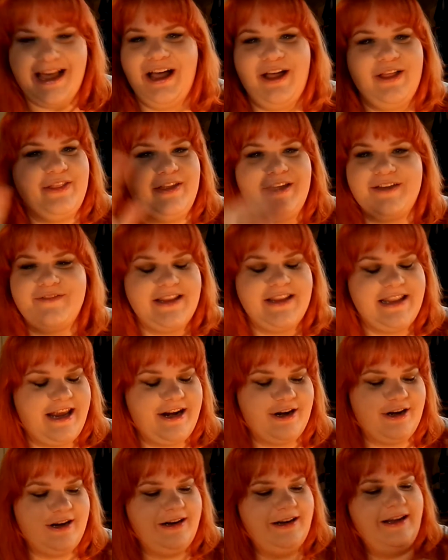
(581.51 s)
I'll think of it
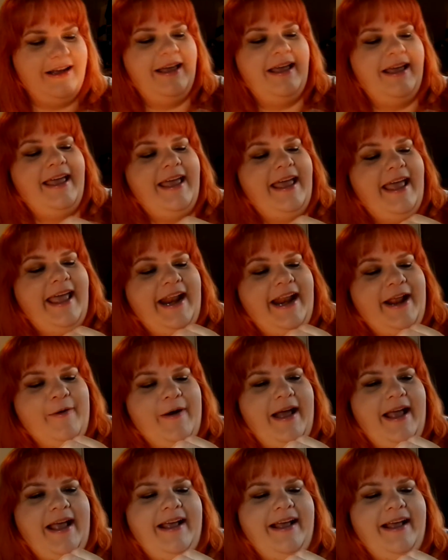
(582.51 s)
later.
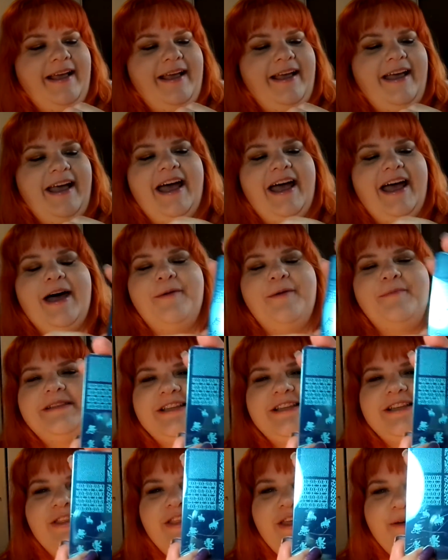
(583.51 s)
Anyway,
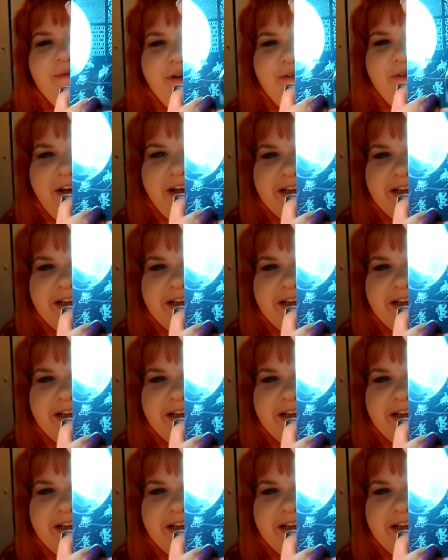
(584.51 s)
so then we've